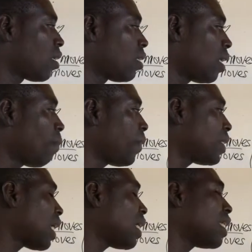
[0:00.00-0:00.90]

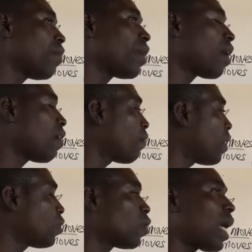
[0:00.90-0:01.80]
Temperature here we are
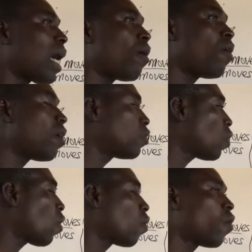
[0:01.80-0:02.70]
referring to how hot
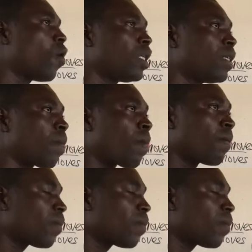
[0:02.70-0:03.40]
or cold